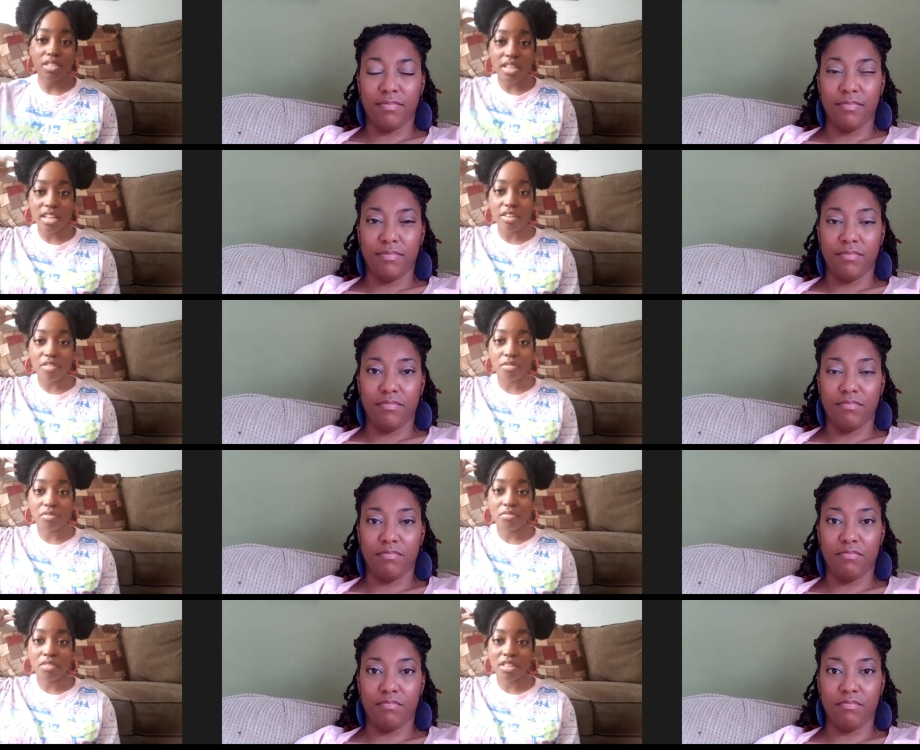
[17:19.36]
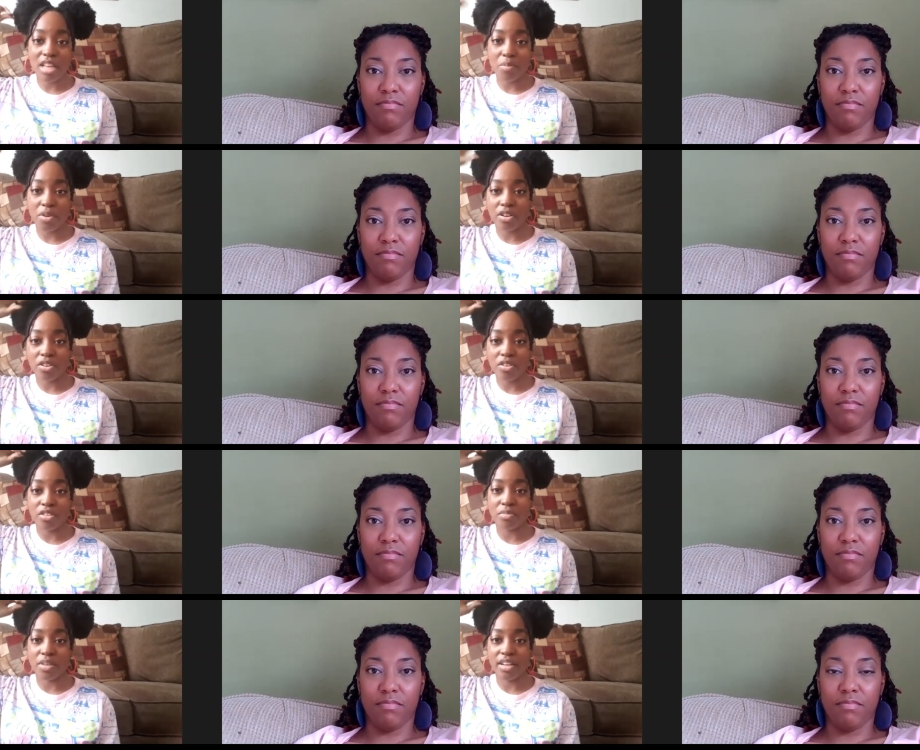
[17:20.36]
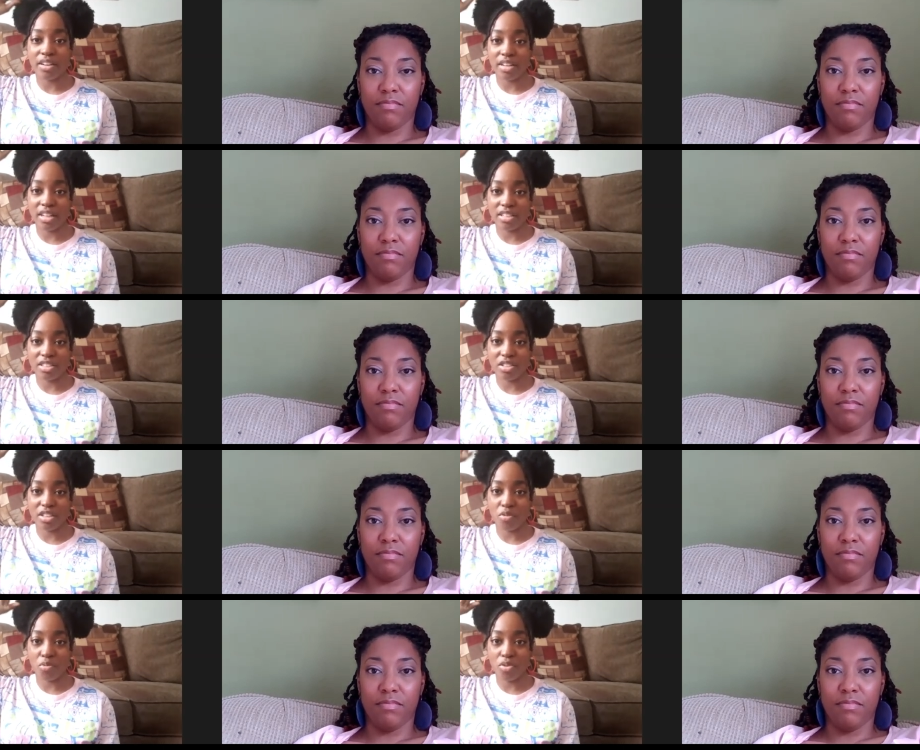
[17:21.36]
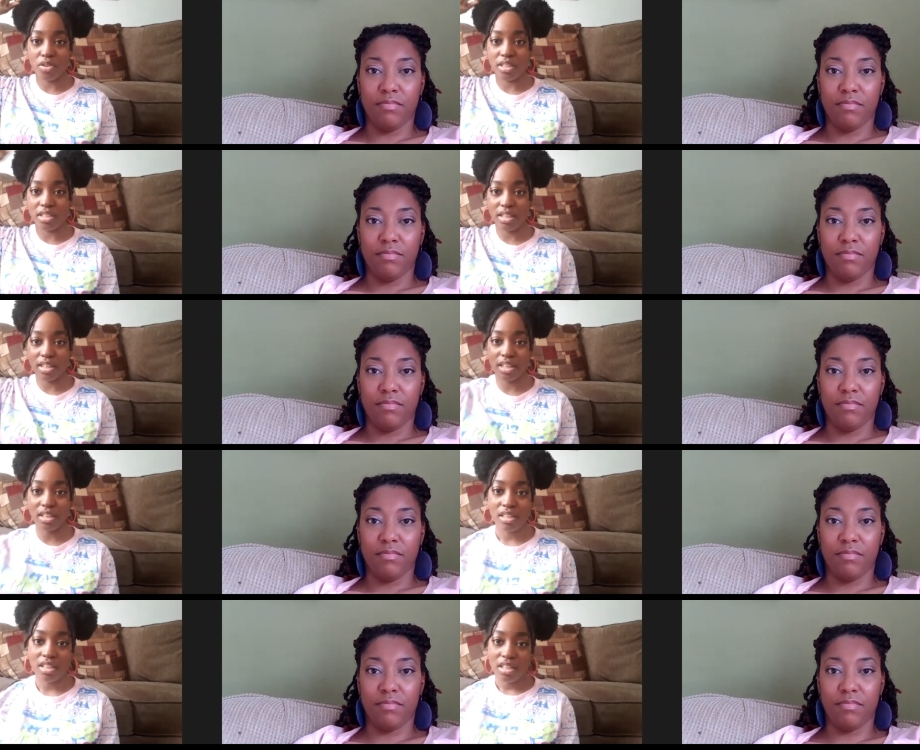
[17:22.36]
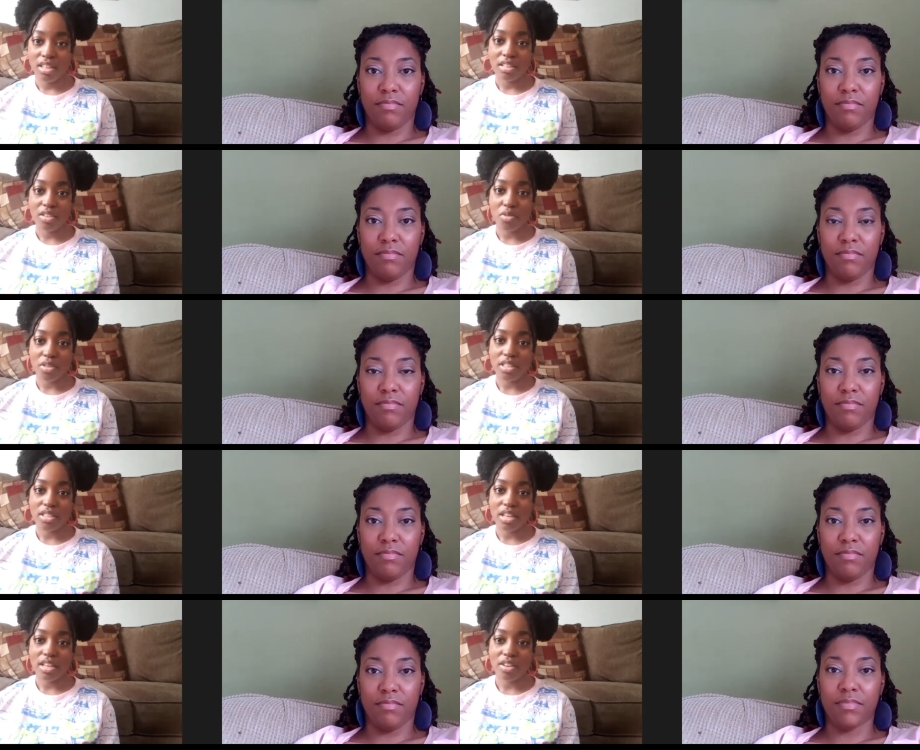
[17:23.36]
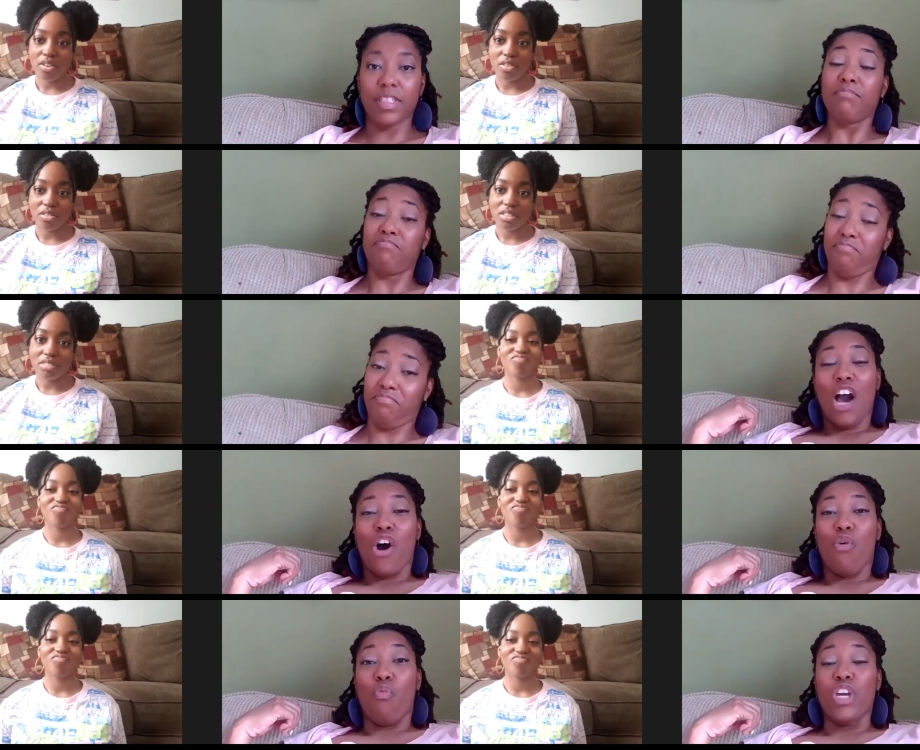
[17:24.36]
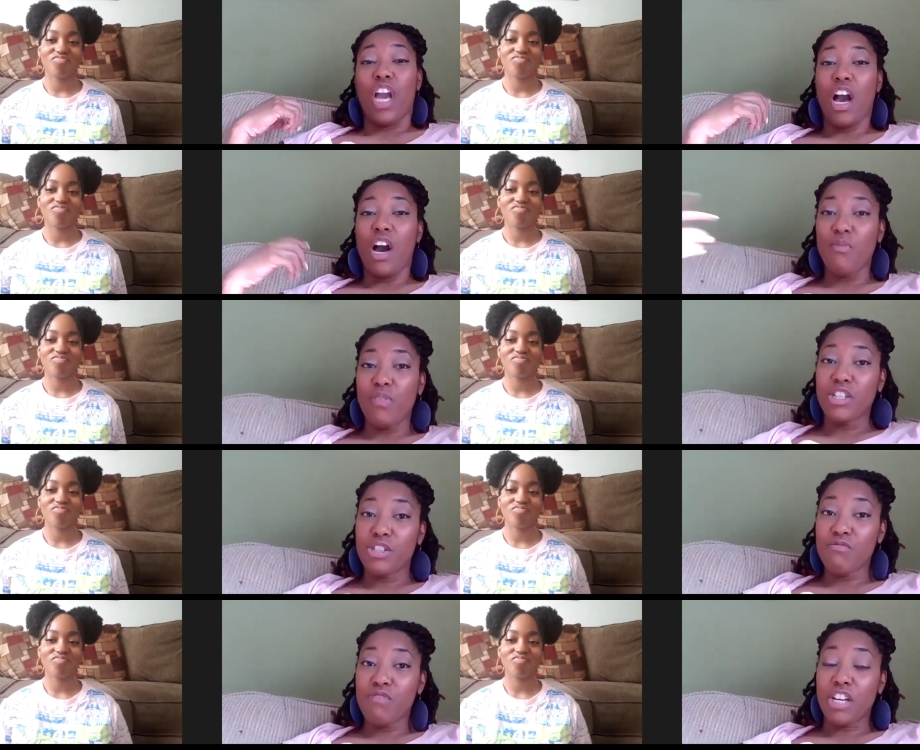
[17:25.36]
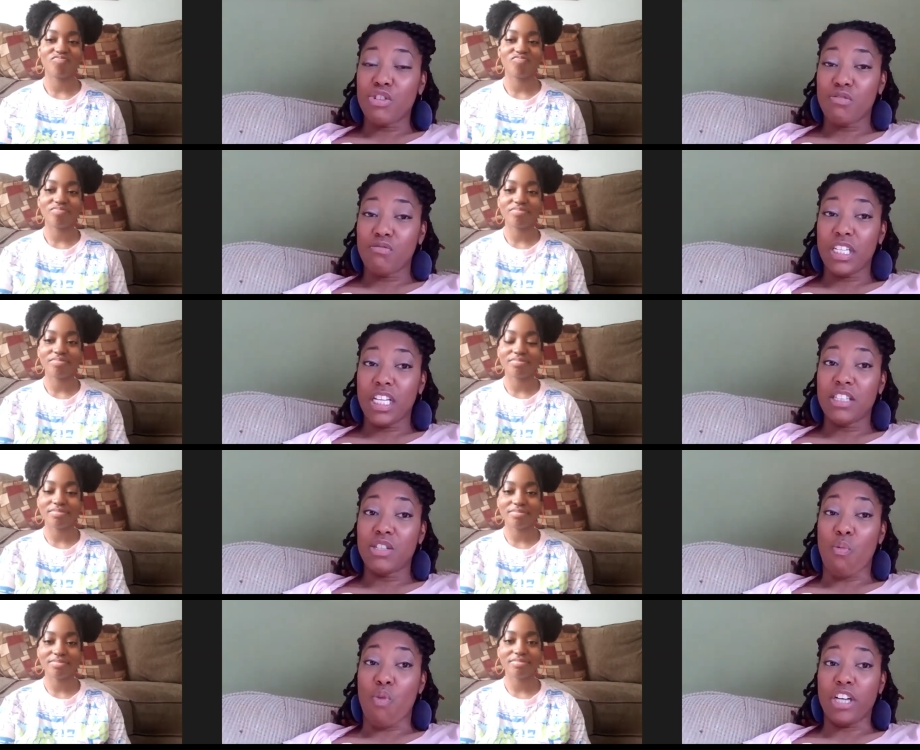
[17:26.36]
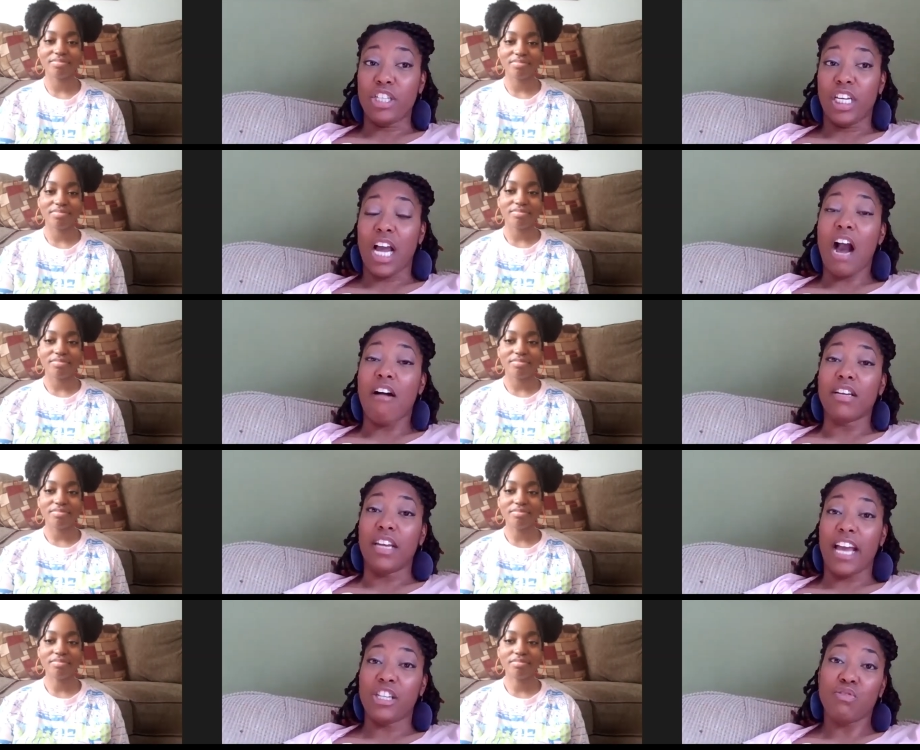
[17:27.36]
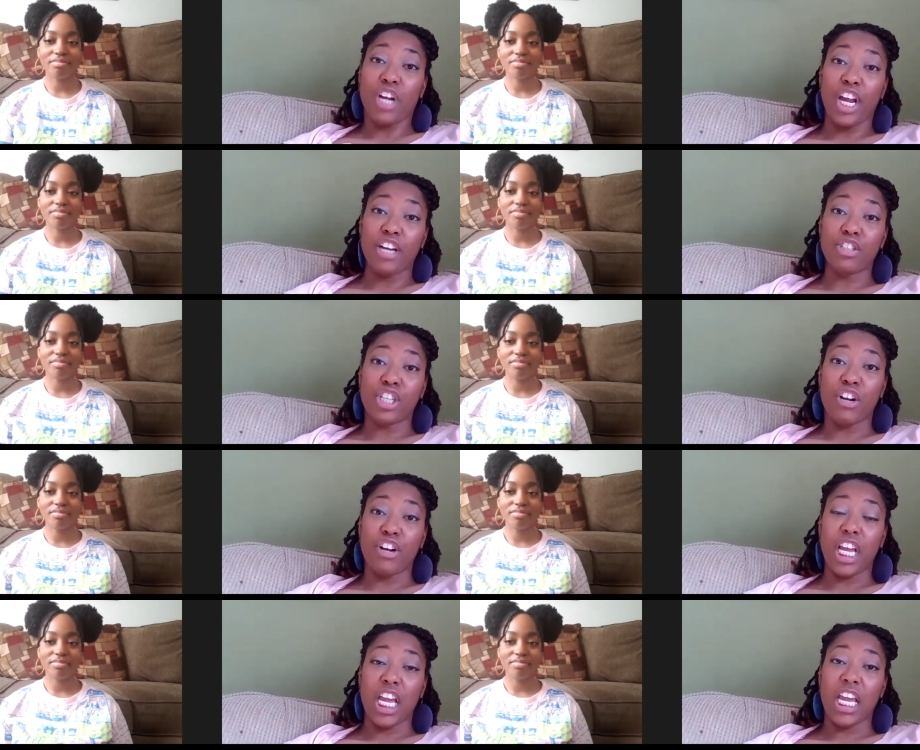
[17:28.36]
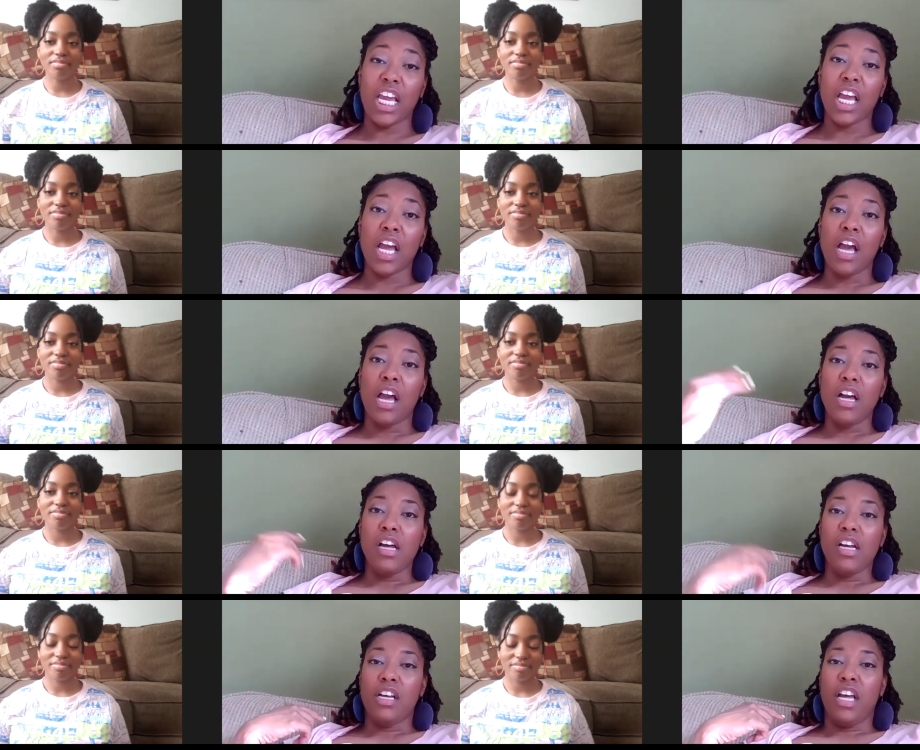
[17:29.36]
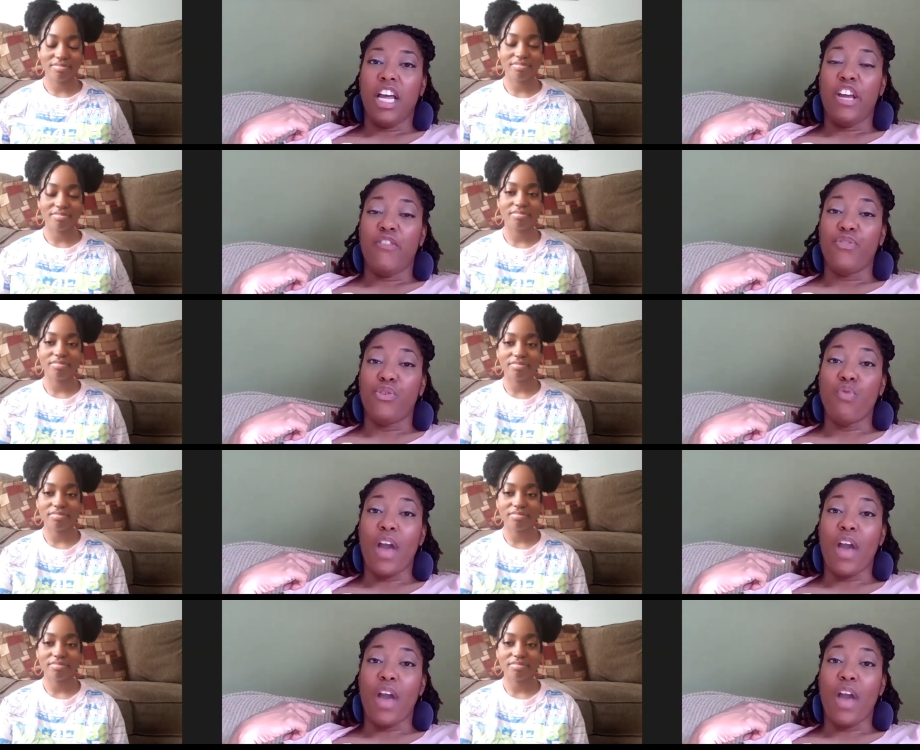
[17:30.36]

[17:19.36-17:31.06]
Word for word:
Speaker 1: seeing the type of curls my hair has. They're like really tight. They're really tight curls.
Speaker 2: We hope that you enjoyed watching our natural hair journey. If you